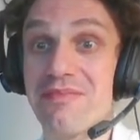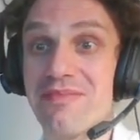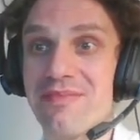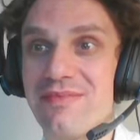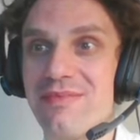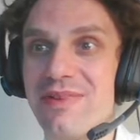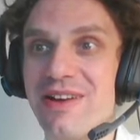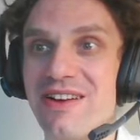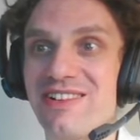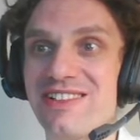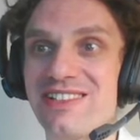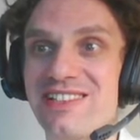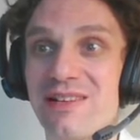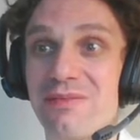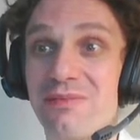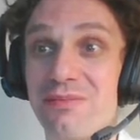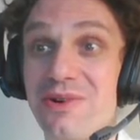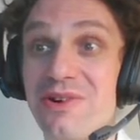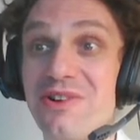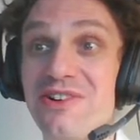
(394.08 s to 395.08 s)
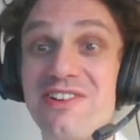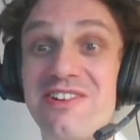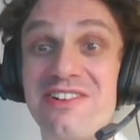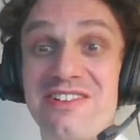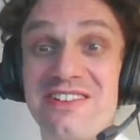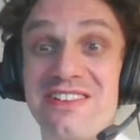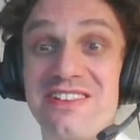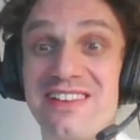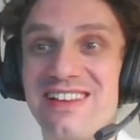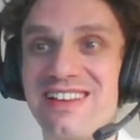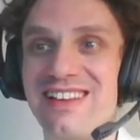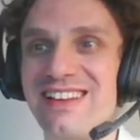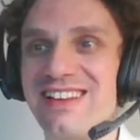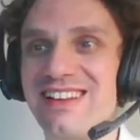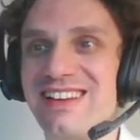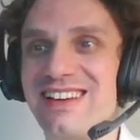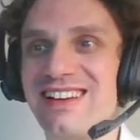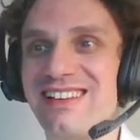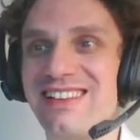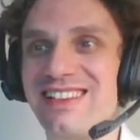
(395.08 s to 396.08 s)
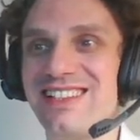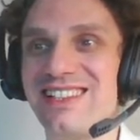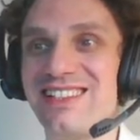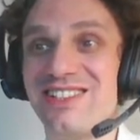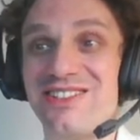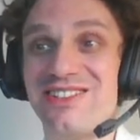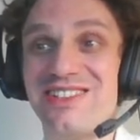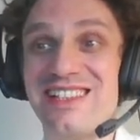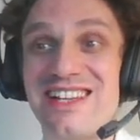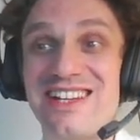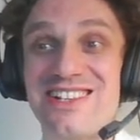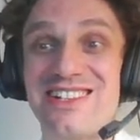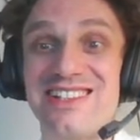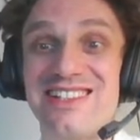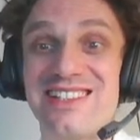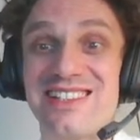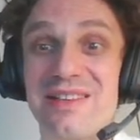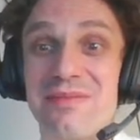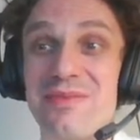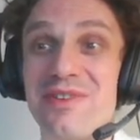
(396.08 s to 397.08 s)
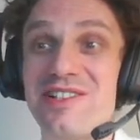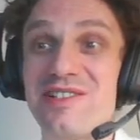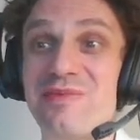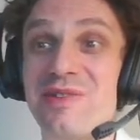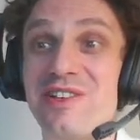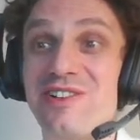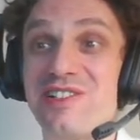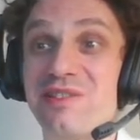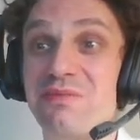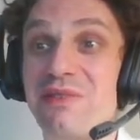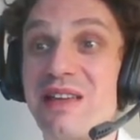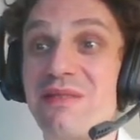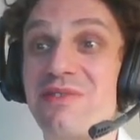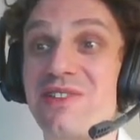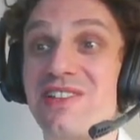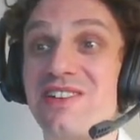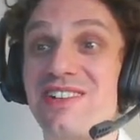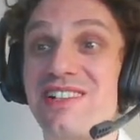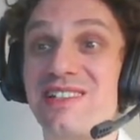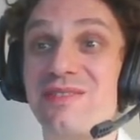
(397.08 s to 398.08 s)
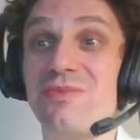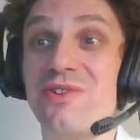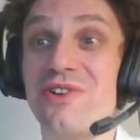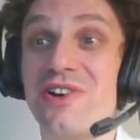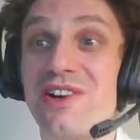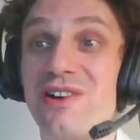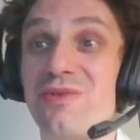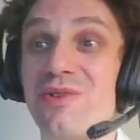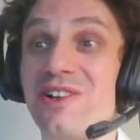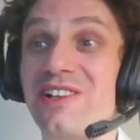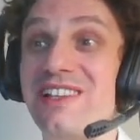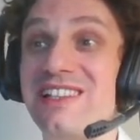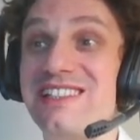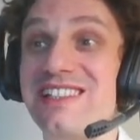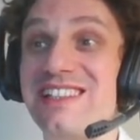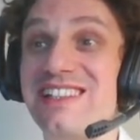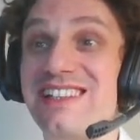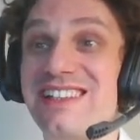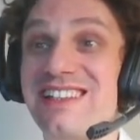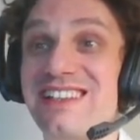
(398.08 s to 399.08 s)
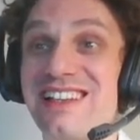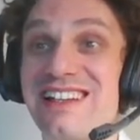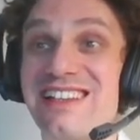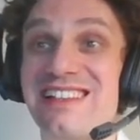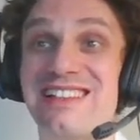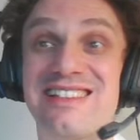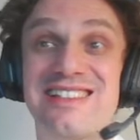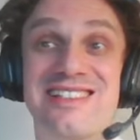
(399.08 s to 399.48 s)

parents are poor, this association disappears because maybe there is more equality and,